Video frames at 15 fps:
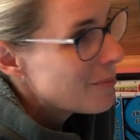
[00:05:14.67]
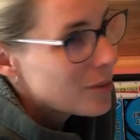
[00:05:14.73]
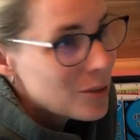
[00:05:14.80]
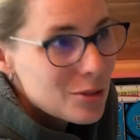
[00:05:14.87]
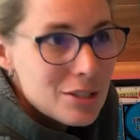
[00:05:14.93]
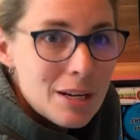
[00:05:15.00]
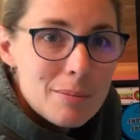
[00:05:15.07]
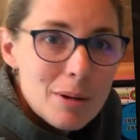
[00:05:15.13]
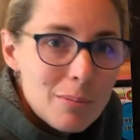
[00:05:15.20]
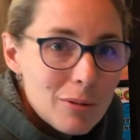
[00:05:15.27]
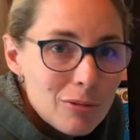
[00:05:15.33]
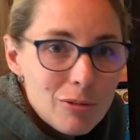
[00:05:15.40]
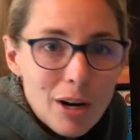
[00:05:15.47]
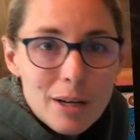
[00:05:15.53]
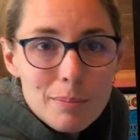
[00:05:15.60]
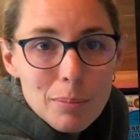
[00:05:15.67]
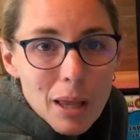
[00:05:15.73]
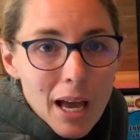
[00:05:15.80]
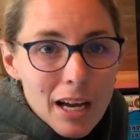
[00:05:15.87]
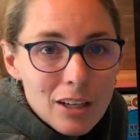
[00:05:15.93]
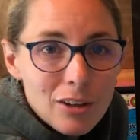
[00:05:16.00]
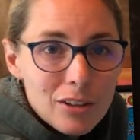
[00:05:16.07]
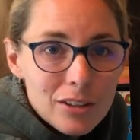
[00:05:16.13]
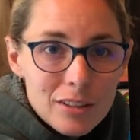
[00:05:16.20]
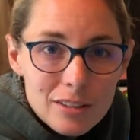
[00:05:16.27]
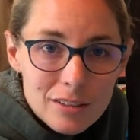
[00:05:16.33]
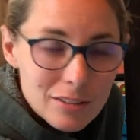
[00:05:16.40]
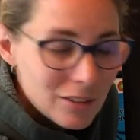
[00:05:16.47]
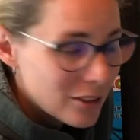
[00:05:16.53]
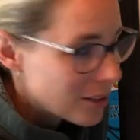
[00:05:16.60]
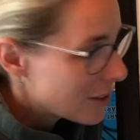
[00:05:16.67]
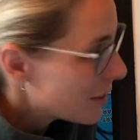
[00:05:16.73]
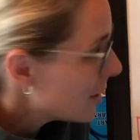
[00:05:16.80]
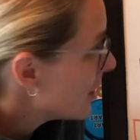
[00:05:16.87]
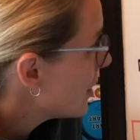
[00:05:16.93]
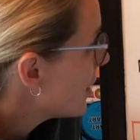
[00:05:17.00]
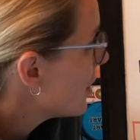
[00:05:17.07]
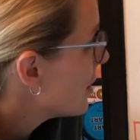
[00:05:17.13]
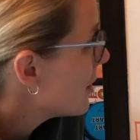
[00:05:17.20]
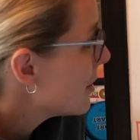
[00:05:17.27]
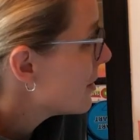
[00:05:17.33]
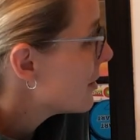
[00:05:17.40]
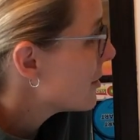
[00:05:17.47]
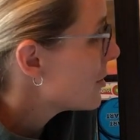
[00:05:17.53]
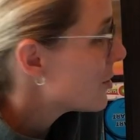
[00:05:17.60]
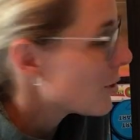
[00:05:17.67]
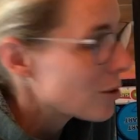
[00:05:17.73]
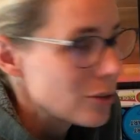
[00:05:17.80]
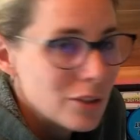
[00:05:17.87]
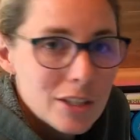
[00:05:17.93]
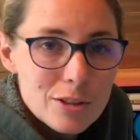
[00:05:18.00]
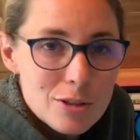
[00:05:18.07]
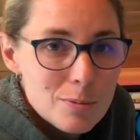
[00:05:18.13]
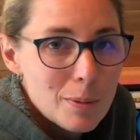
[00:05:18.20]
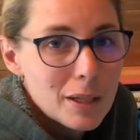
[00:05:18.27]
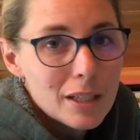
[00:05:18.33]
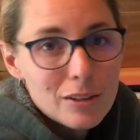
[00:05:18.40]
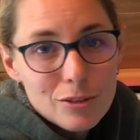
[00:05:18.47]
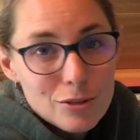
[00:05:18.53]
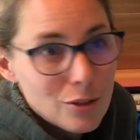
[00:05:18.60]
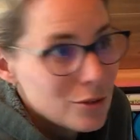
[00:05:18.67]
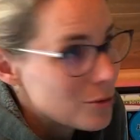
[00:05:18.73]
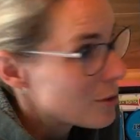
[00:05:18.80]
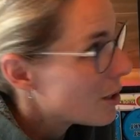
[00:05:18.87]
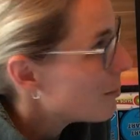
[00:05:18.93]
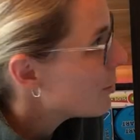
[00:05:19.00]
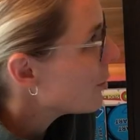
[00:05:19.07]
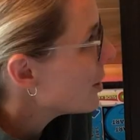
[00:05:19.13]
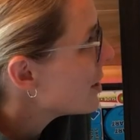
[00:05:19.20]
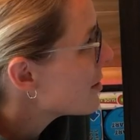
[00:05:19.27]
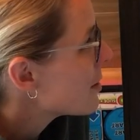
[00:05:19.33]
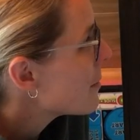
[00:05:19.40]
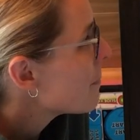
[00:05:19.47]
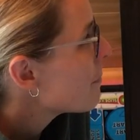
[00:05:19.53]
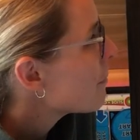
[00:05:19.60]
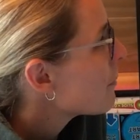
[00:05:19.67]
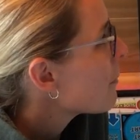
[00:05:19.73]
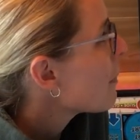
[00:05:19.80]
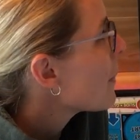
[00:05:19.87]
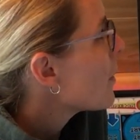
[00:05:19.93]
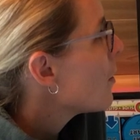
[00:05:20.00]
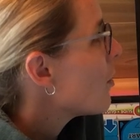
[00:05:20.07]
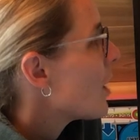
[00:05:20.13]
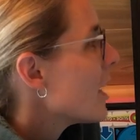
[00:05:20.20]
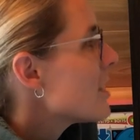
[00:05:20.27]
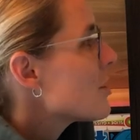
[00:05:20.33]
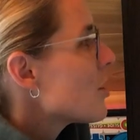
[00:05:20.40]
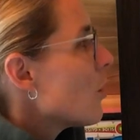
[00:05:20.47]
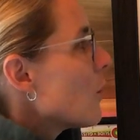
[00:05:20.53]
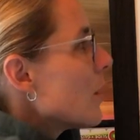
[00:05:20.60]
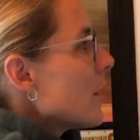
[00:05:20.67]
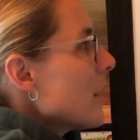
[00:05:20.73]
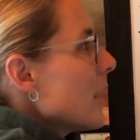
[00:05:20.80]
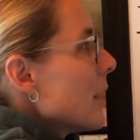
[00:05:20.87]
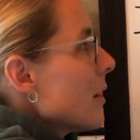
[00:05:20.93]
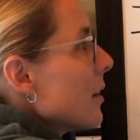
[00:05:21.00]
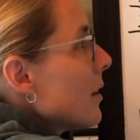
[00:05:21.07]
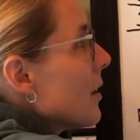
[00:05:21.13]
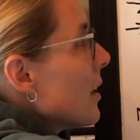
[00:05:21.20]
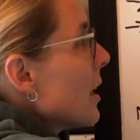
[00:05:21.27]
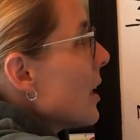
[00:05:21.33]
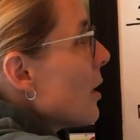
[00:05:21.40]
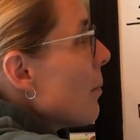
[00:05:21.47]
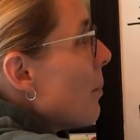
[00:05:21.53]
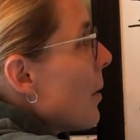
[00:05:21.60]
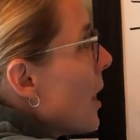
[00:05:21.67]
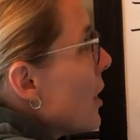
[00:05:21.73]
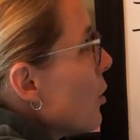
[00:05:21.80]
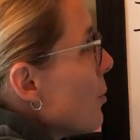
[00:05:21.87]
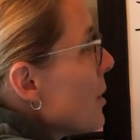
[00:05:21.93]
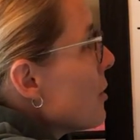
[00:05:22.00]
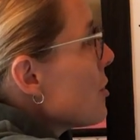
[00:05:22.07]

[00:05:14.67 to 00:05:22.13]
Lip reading: The same number of red and black on the circle that you're spinning. There's also a couple greens. Okay, so in a binomial